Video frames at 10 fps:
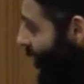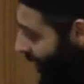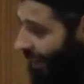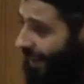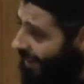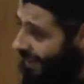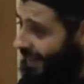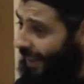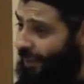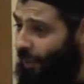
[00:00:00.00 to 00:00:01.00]
Okay, here's the
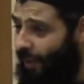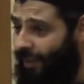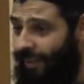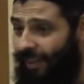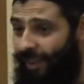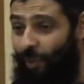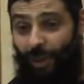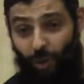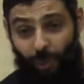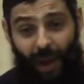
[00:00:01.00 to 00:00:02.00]
second one.
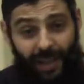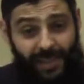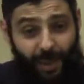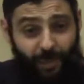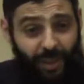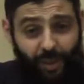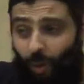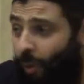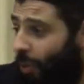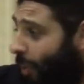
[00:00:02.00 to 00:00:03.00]
When you buy something,
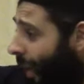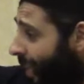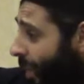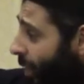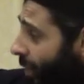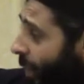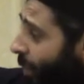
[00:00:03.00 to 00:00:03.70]
you go to buy something